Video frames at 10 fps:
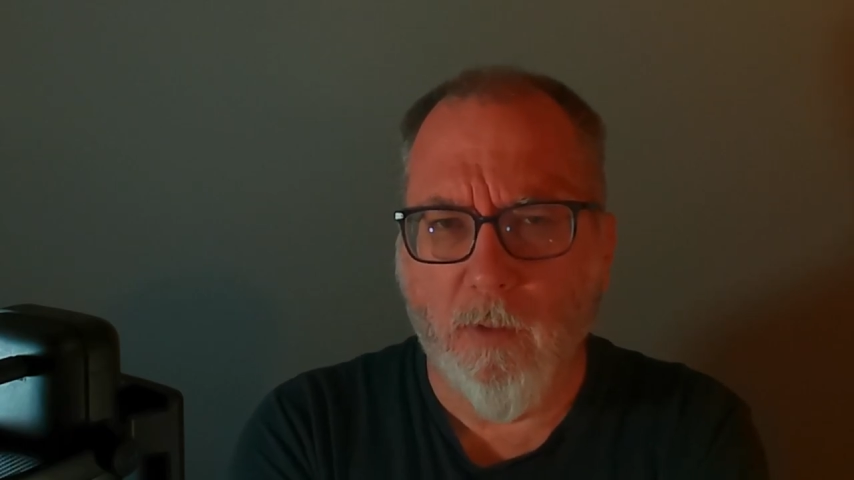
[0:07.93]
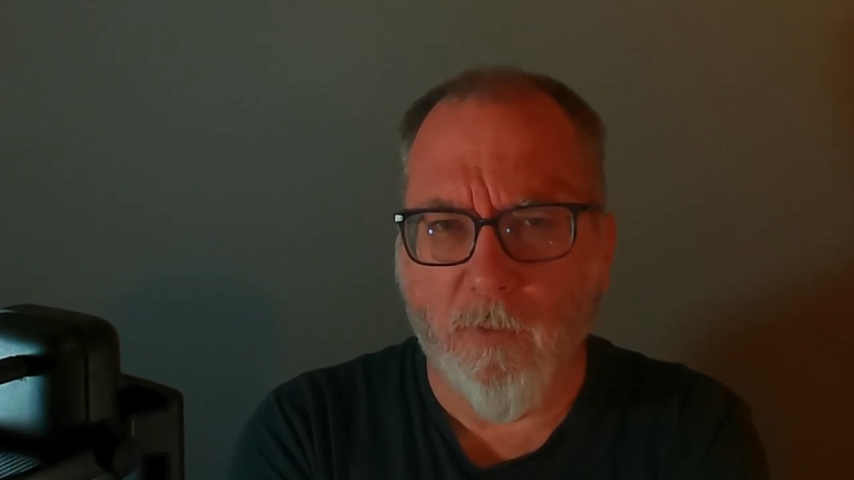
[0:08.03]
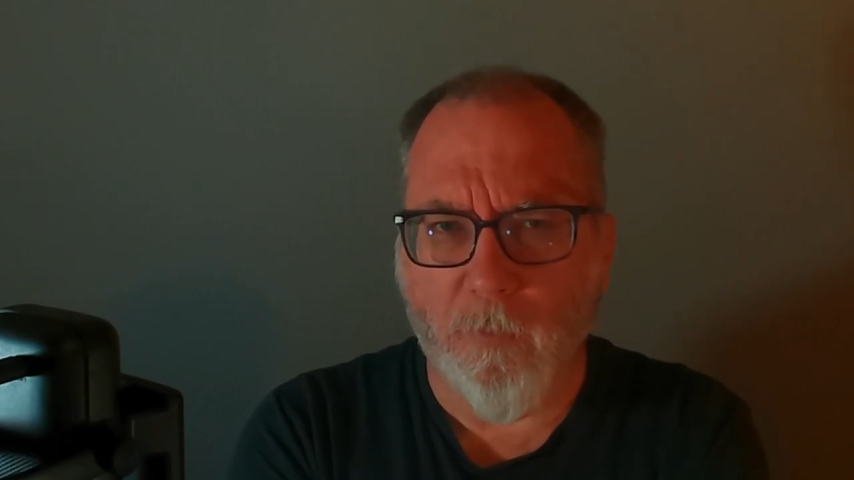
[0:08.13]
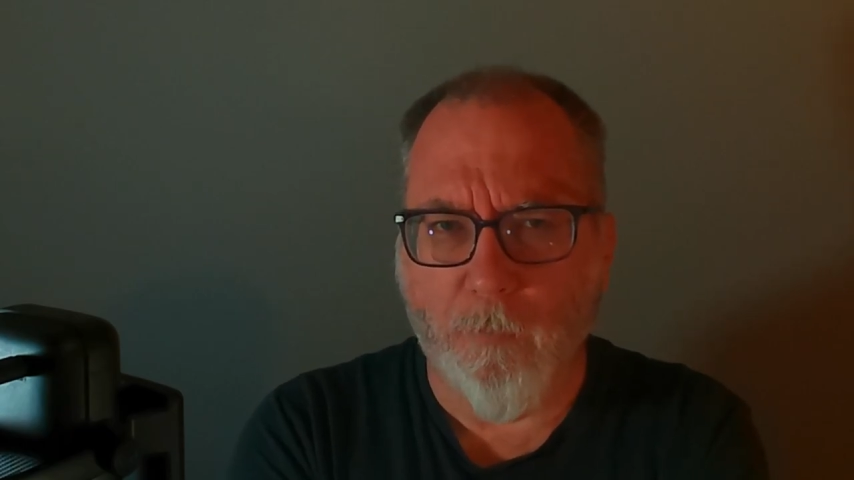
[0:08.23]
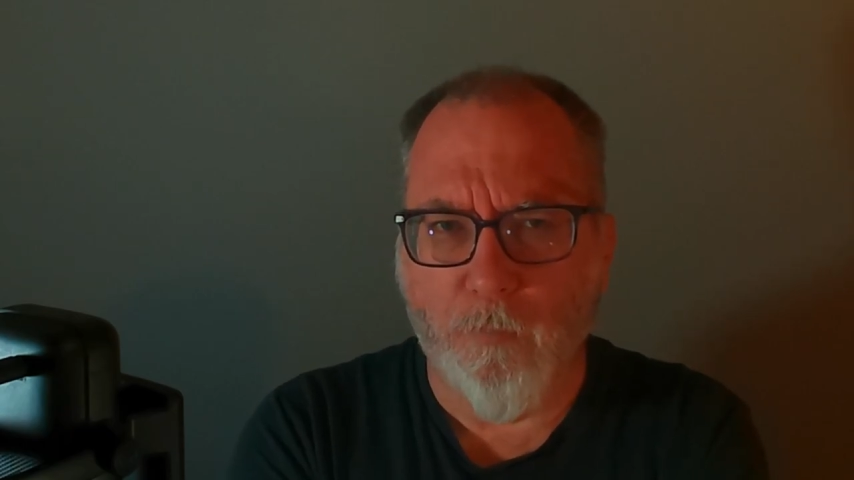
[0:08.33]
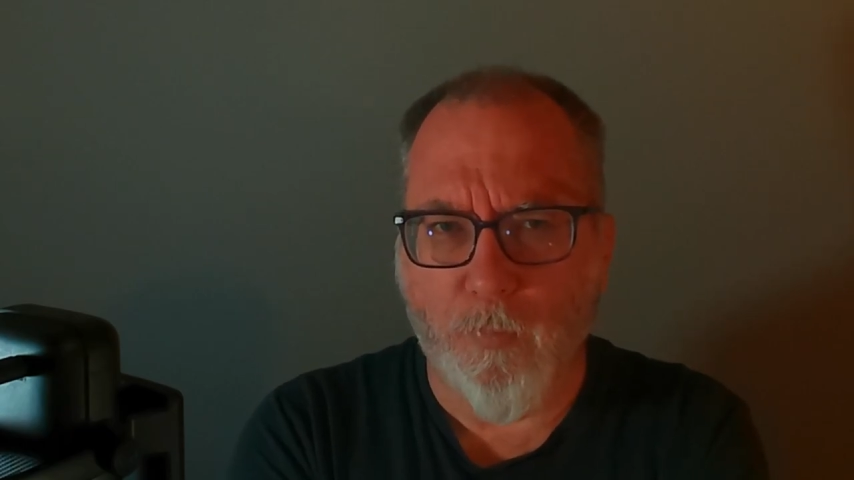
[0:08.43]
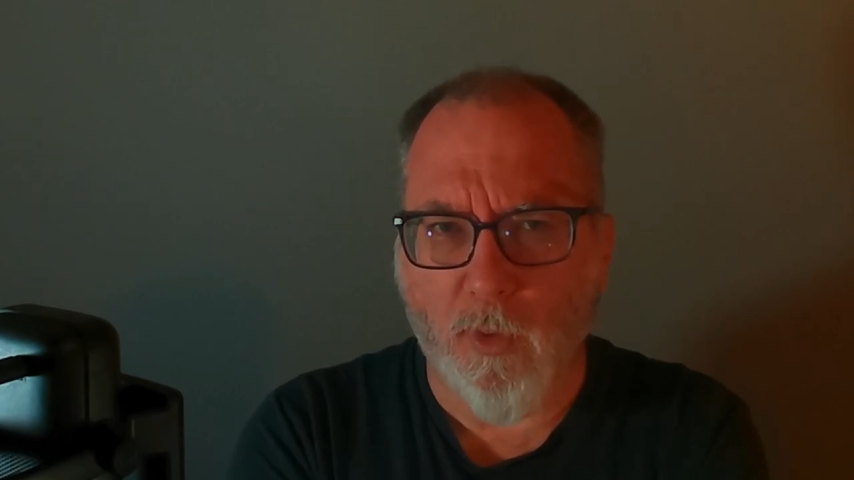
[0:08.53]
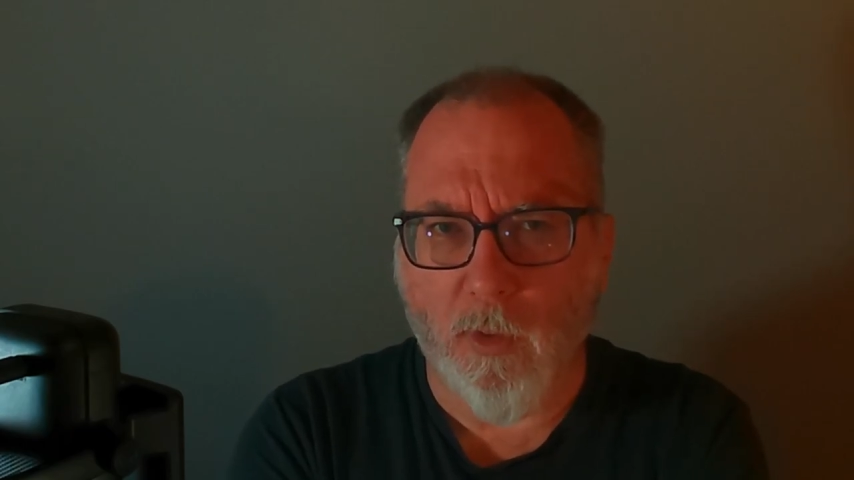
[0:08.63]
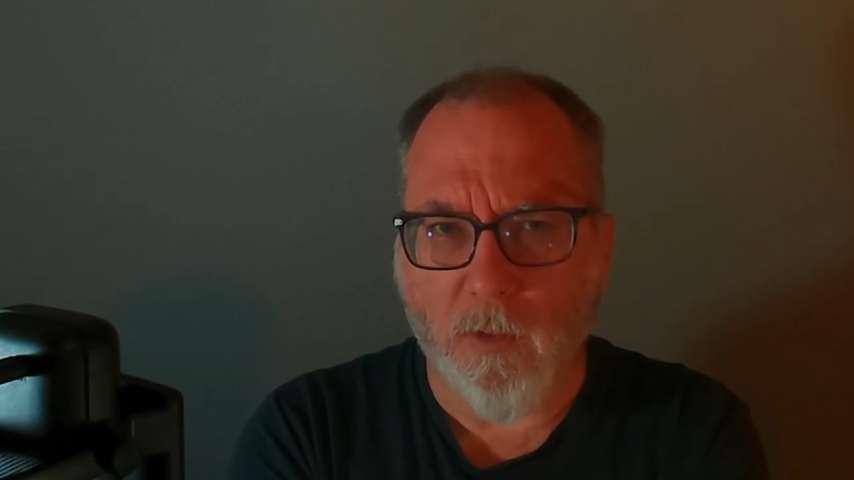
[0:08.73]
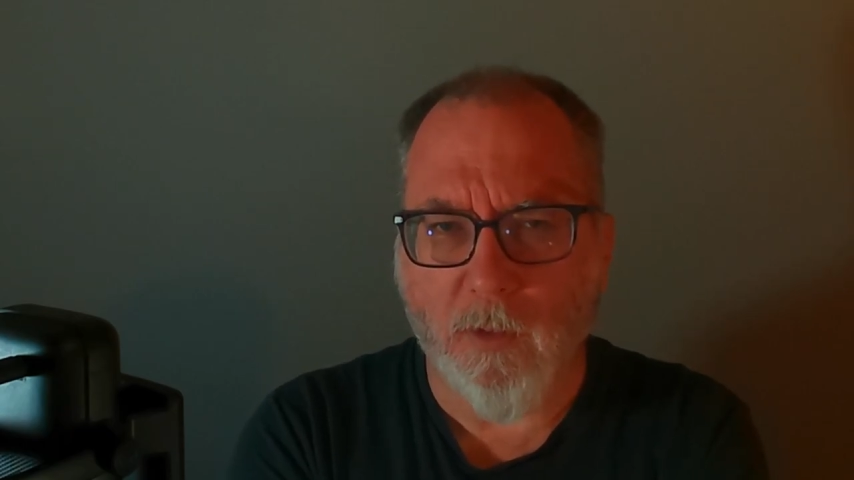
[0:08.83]
the
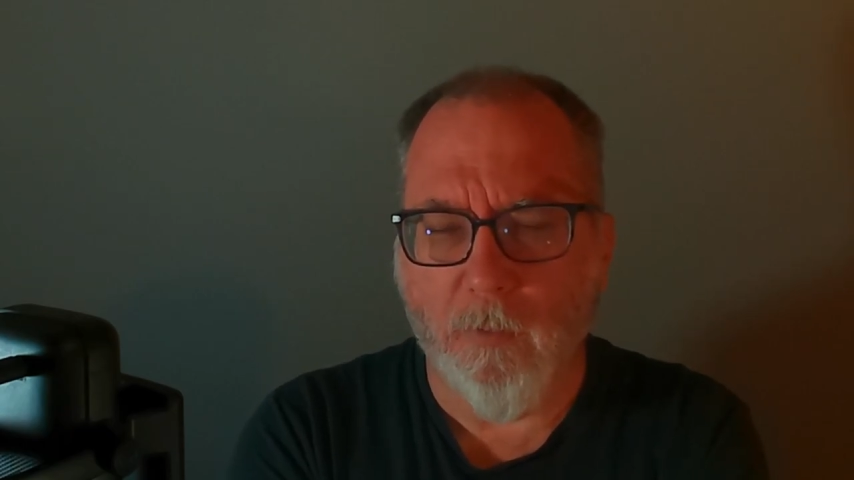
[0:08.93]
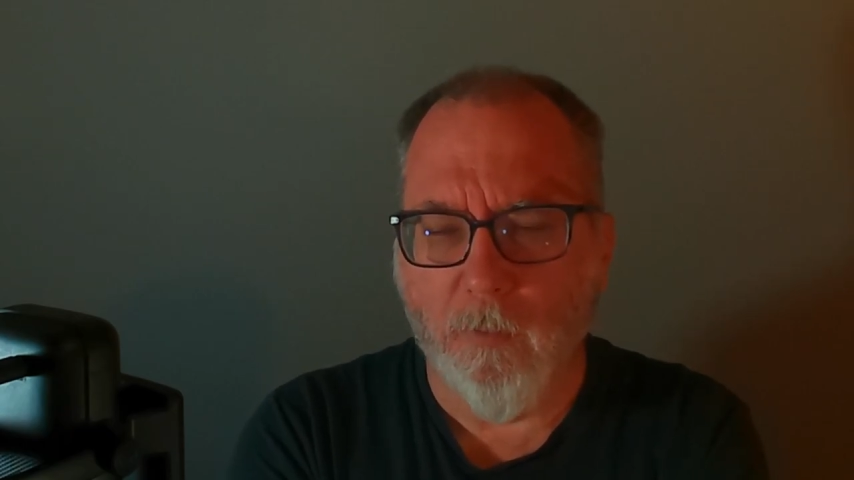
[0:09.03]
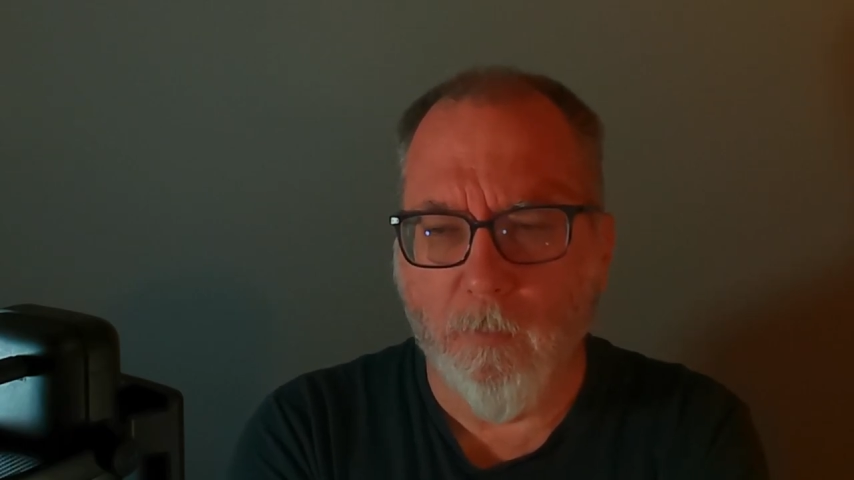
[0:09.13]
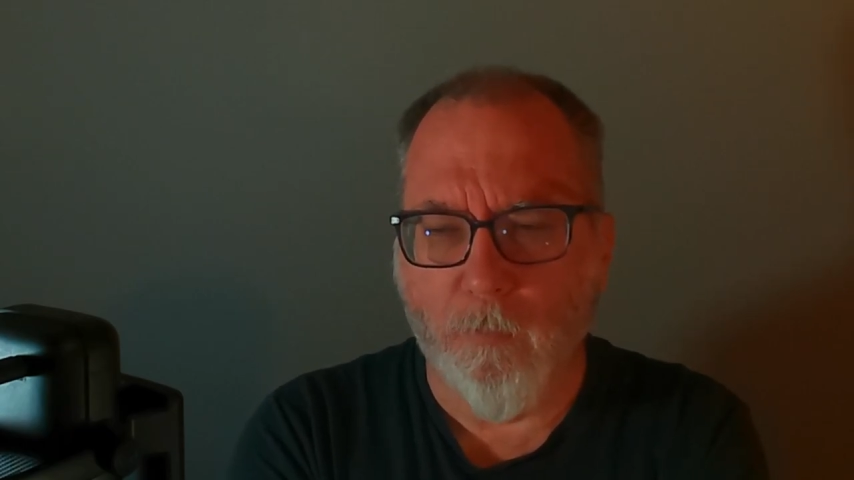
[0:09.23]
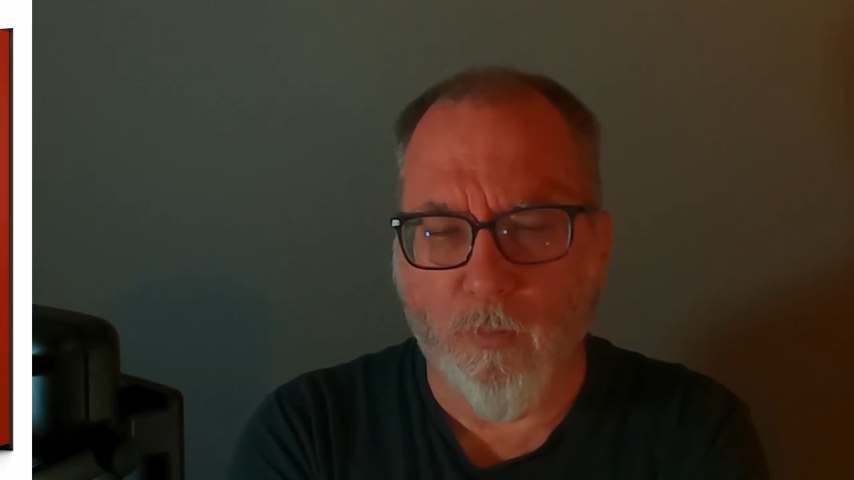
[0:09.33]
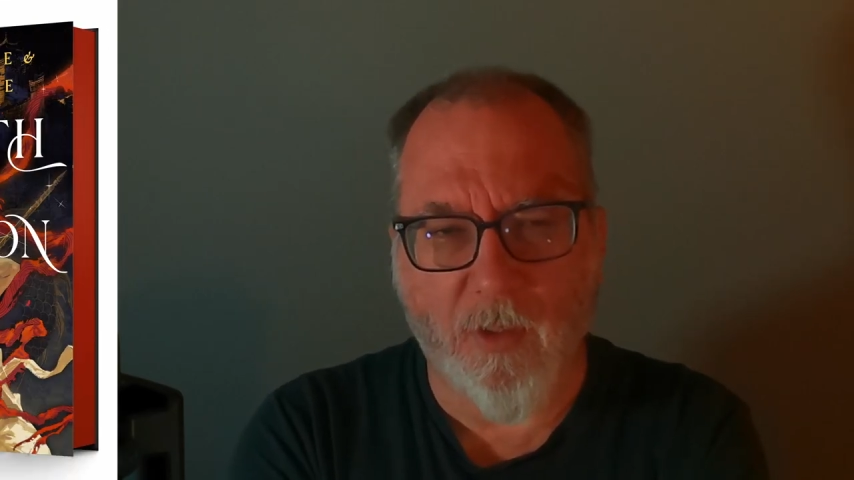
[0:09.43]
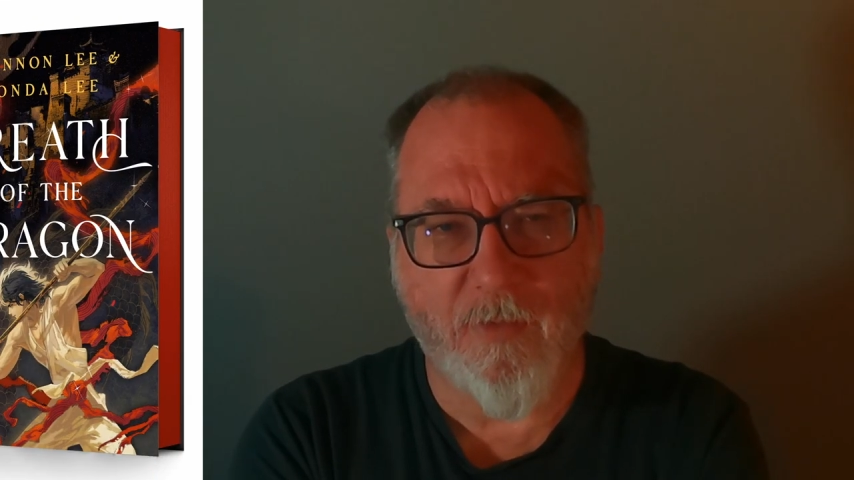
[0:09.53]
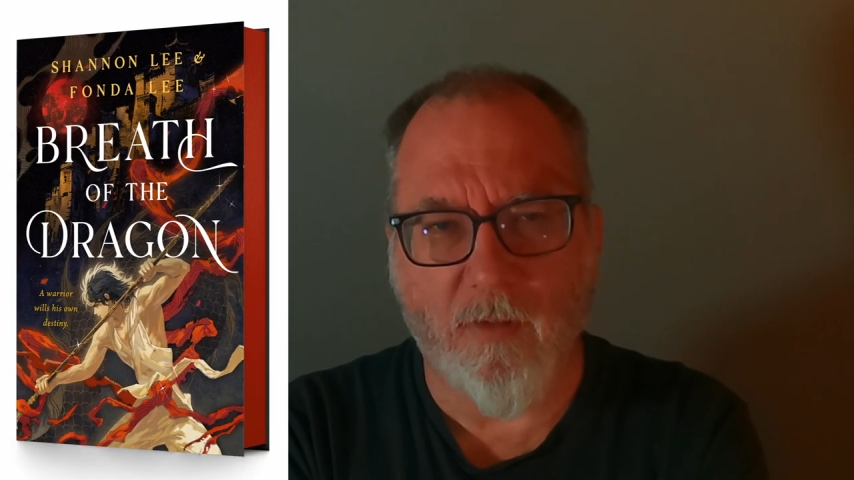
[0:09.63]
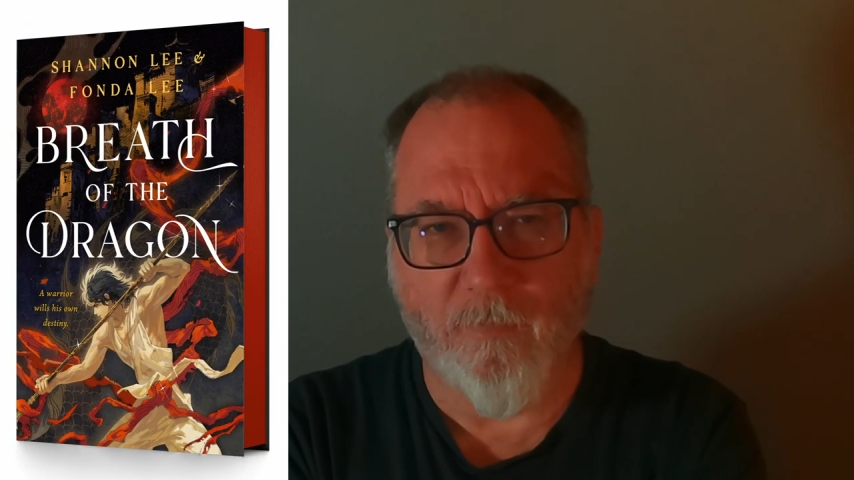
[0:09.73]
book Breath